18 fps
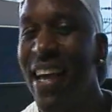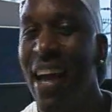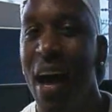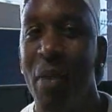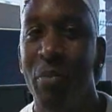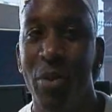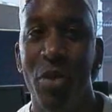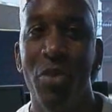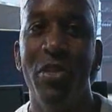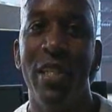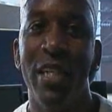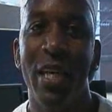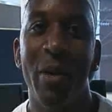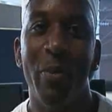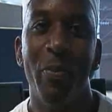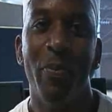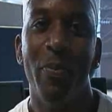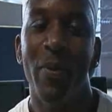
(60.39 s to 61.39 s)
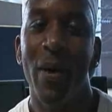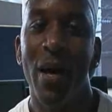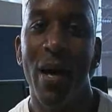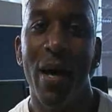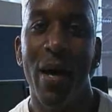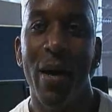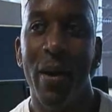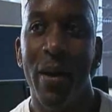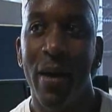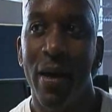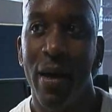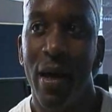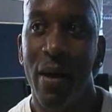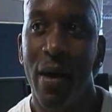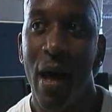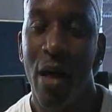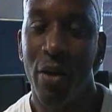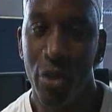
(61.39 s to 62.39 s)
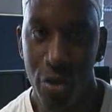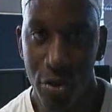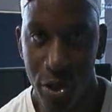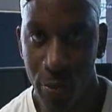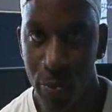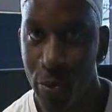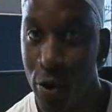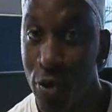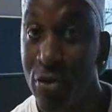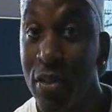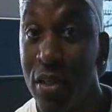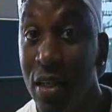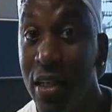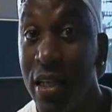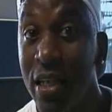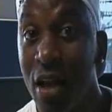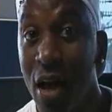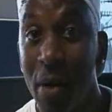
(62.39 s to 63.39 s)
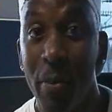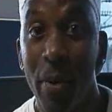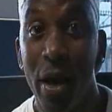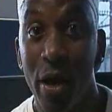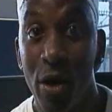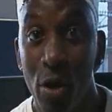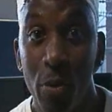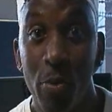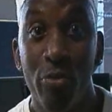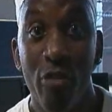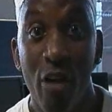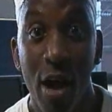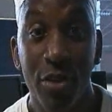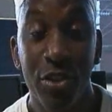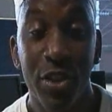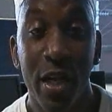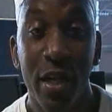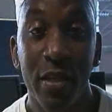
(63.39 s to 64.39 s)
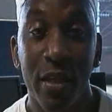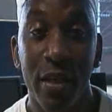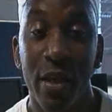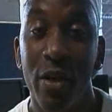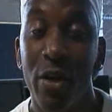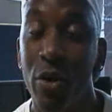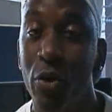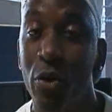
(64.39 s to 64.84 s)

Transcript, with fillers: I'm using it. Uh, I'll use it personally on my own project at okay.